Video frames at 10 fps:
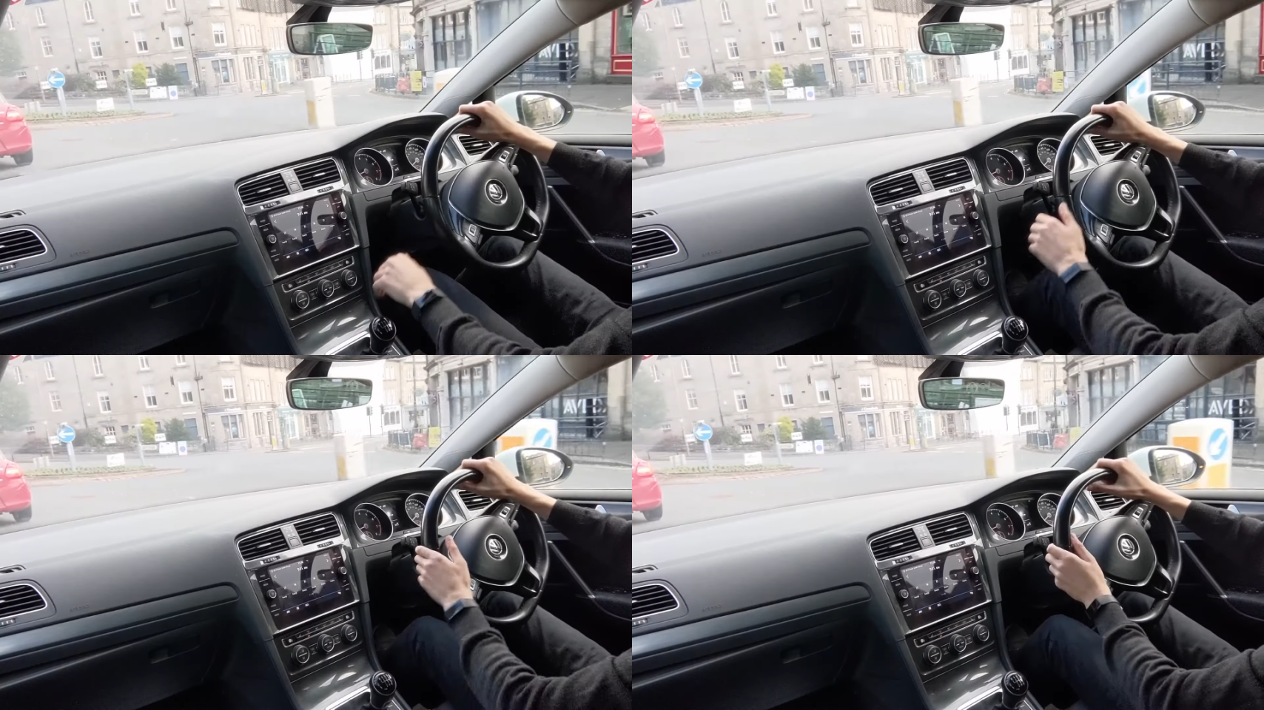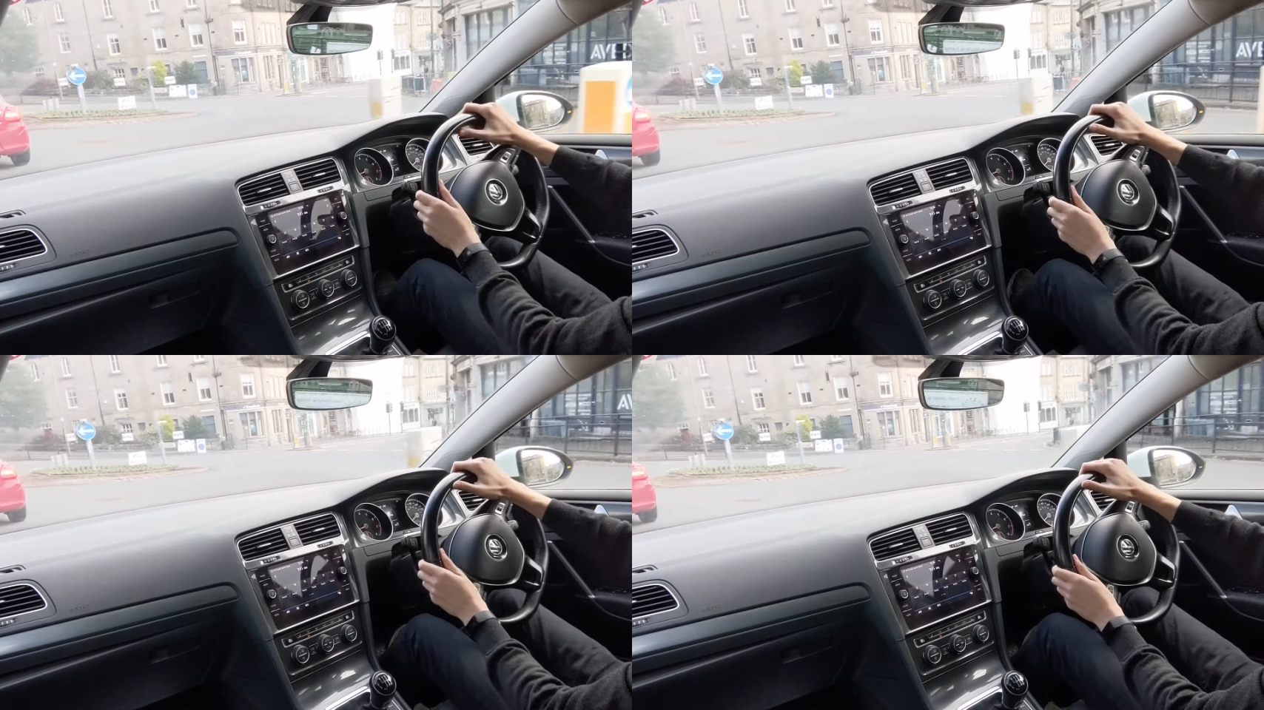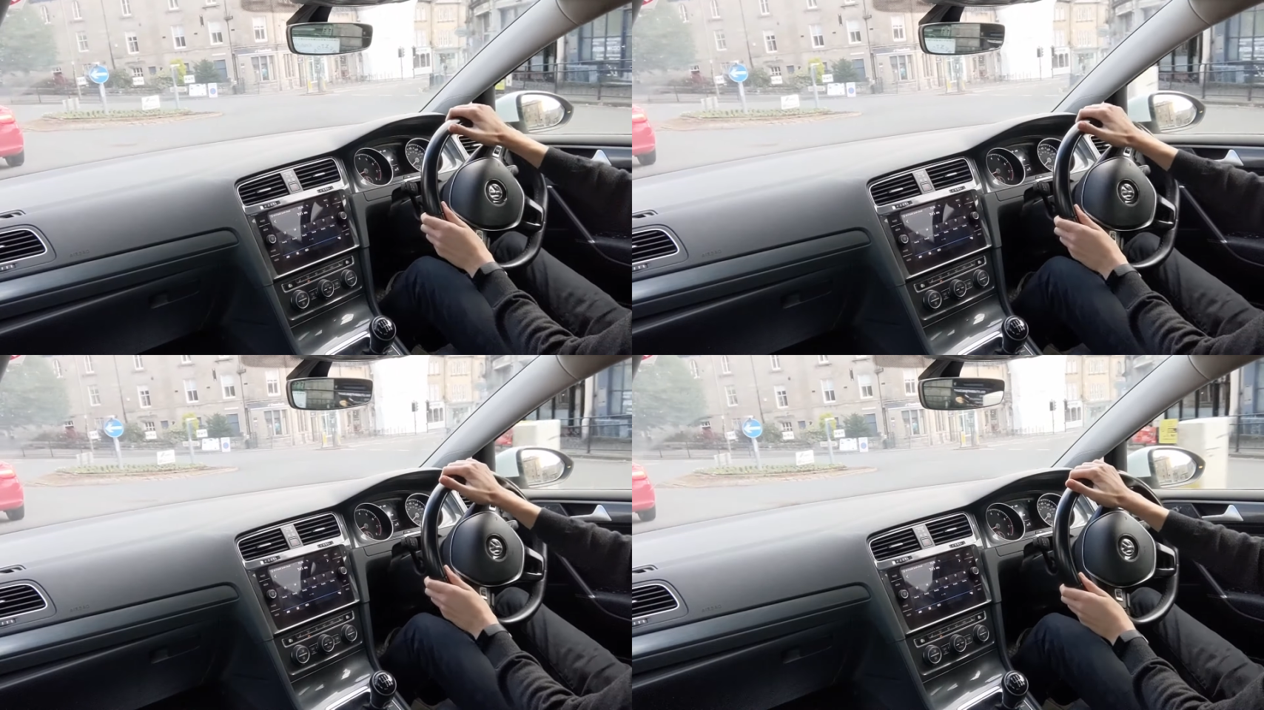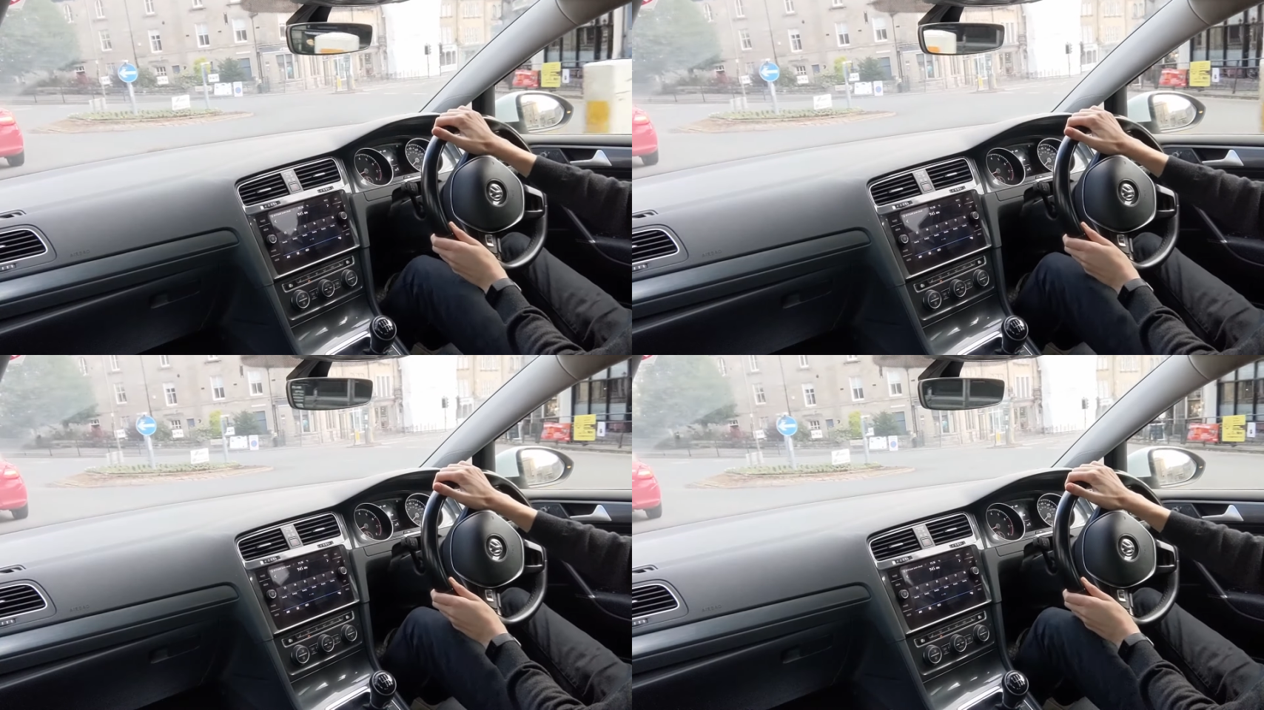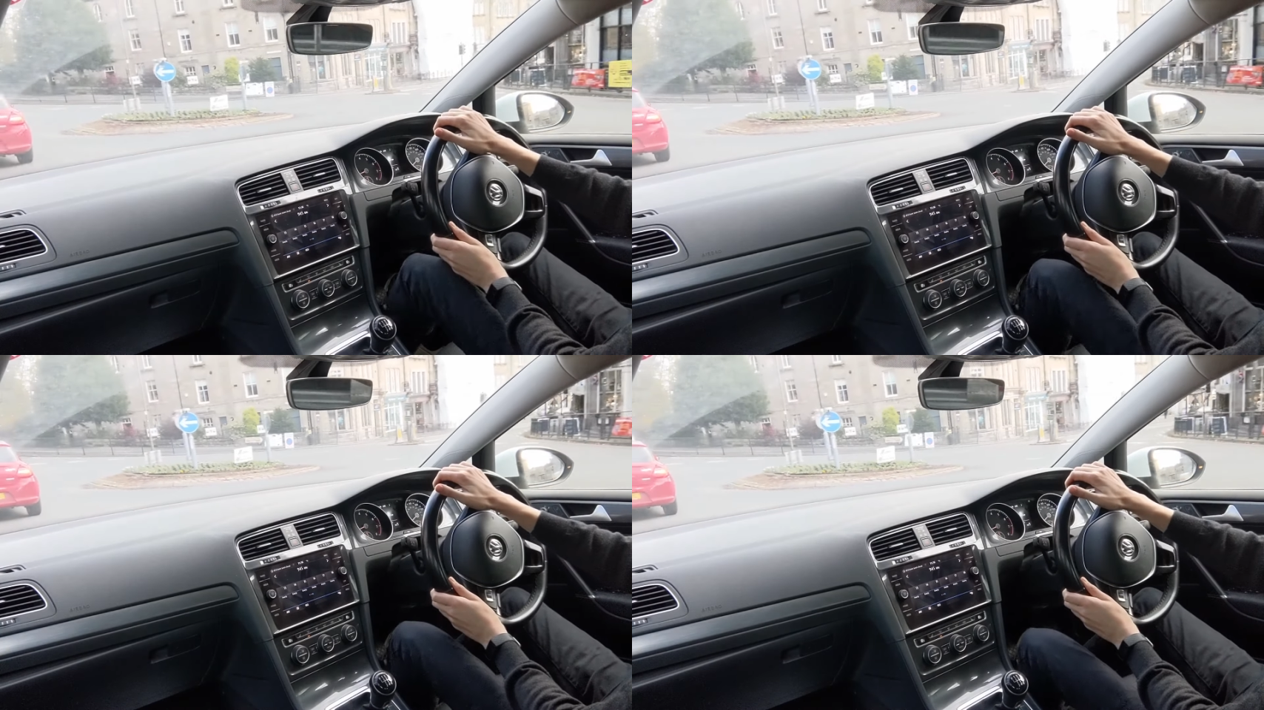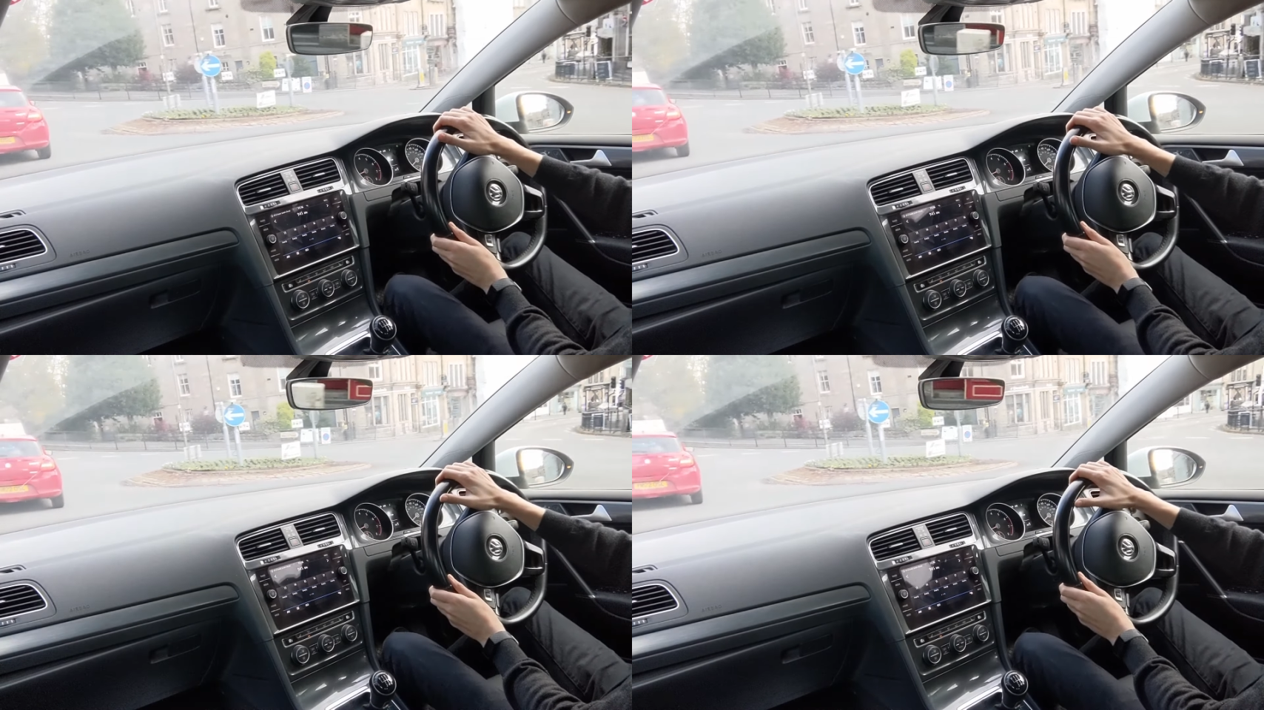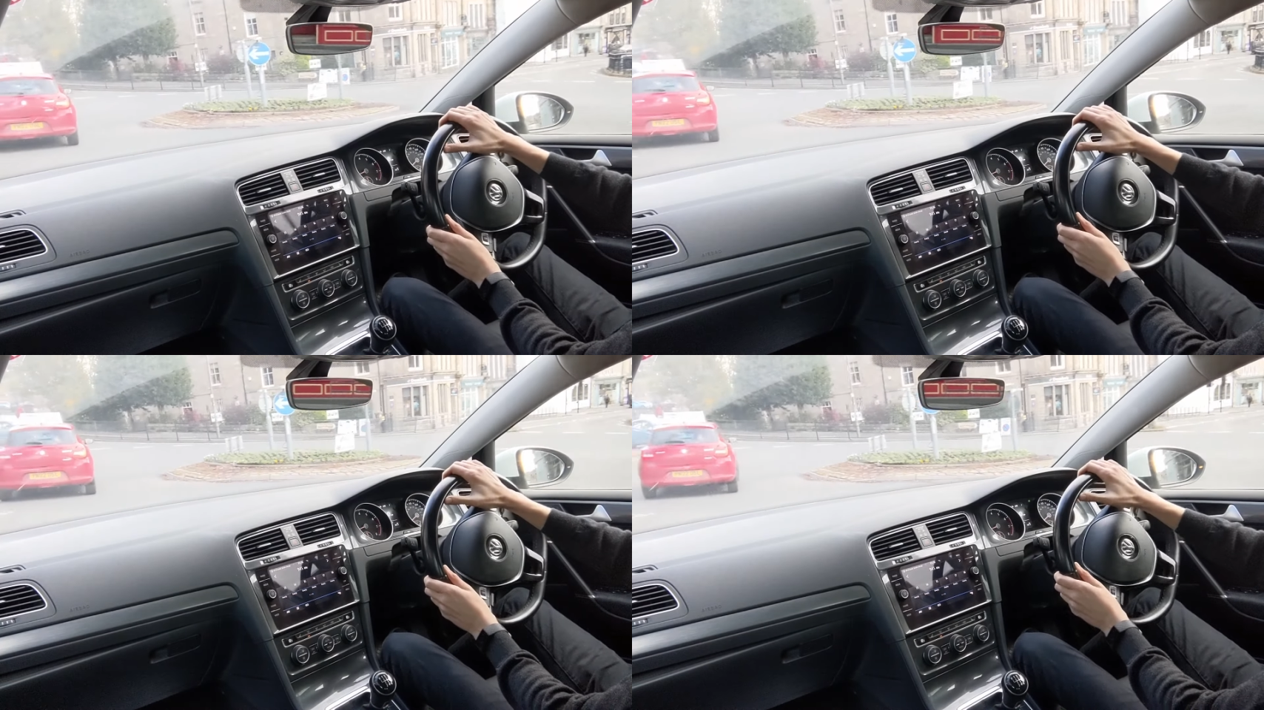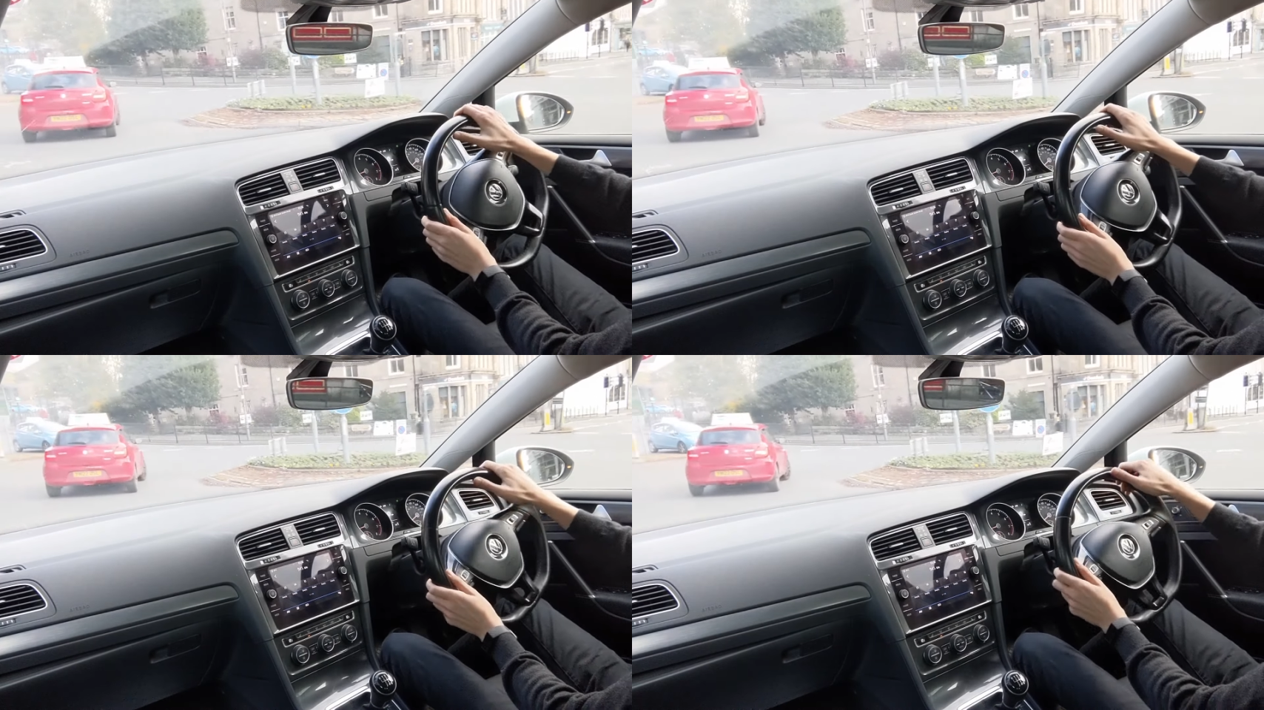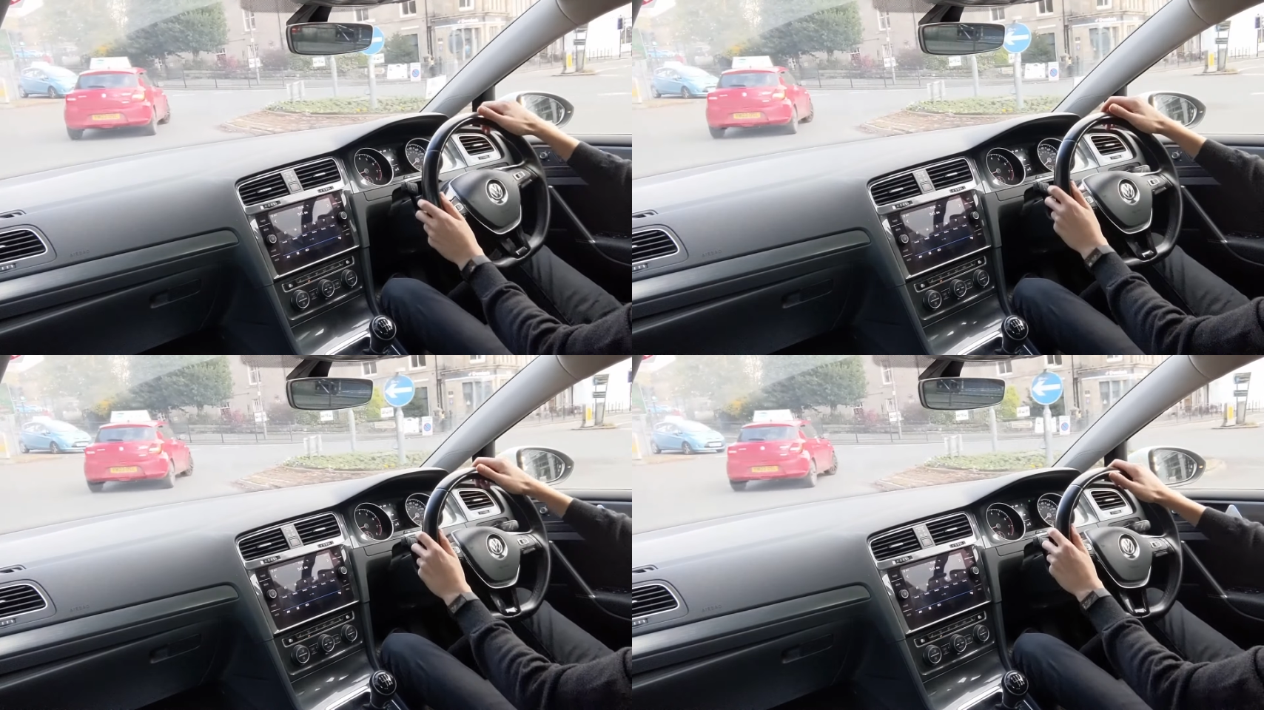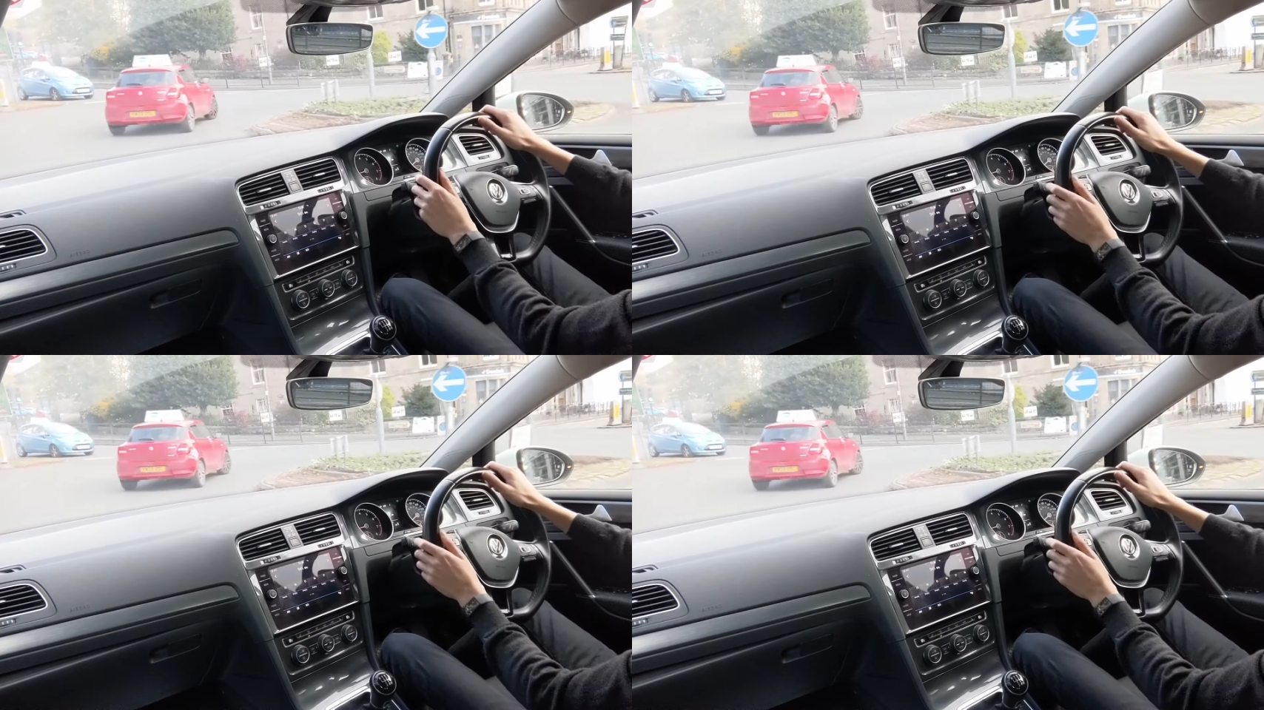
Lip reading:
No face is visible, so there are no lips to read.